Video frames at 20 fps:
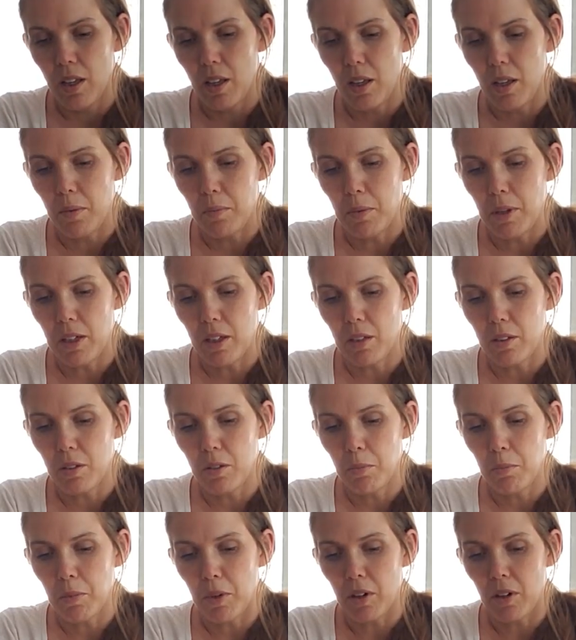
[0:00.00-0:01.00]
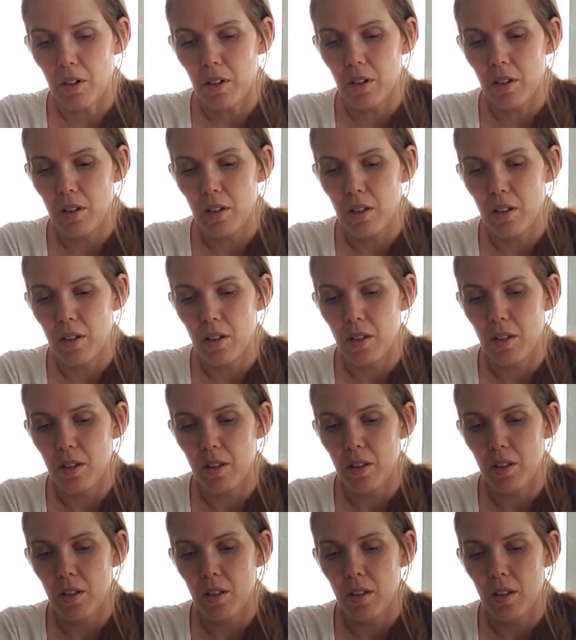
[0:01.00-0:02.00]
and make a little mark
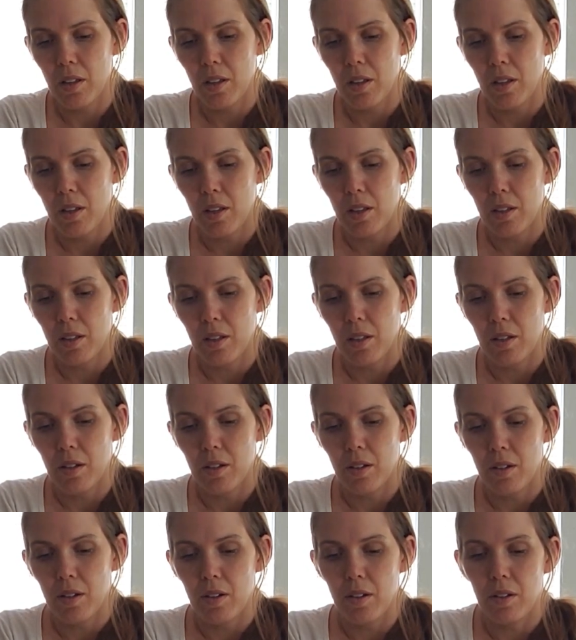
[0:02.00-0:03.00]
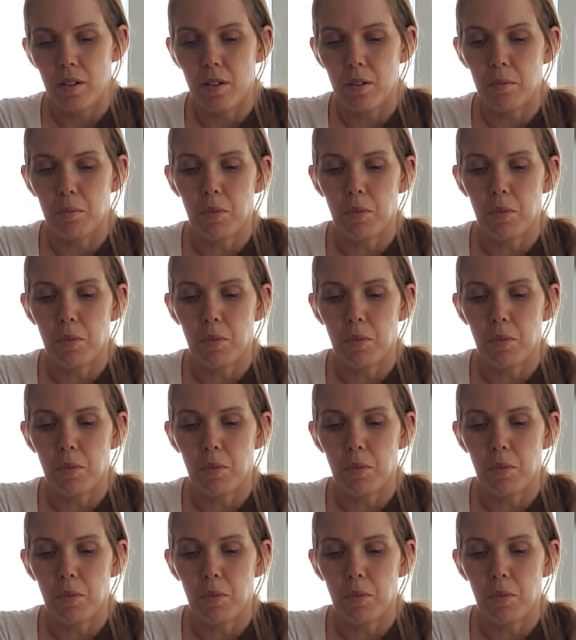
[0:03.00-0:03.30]
on